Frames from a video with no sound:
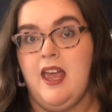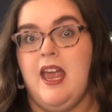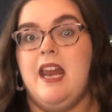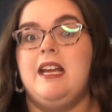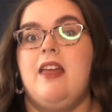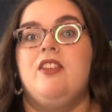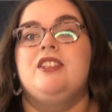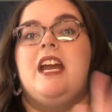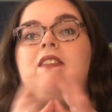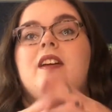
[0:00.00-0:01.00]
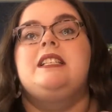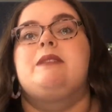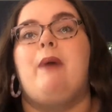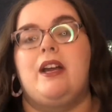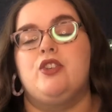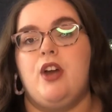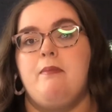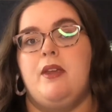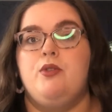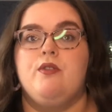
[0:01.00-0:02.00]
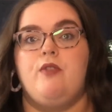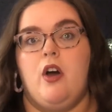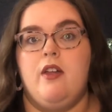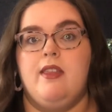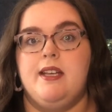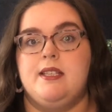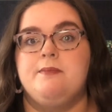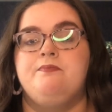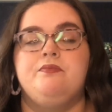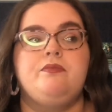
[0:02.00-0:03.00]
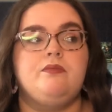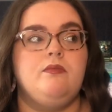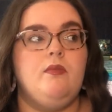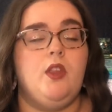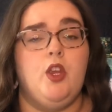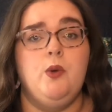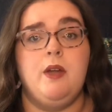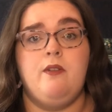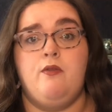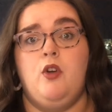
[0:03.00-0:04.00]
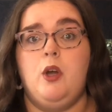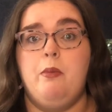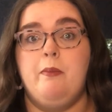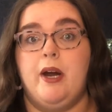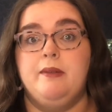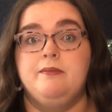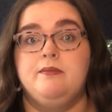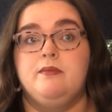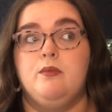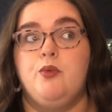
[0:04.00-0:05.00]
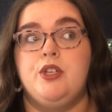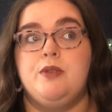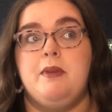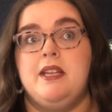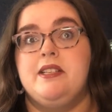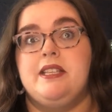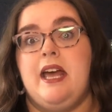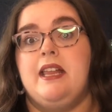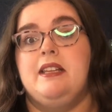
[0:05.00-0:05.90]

And again, there's kind of a spectrum that you can fall on this. You can have a full open bar, which means that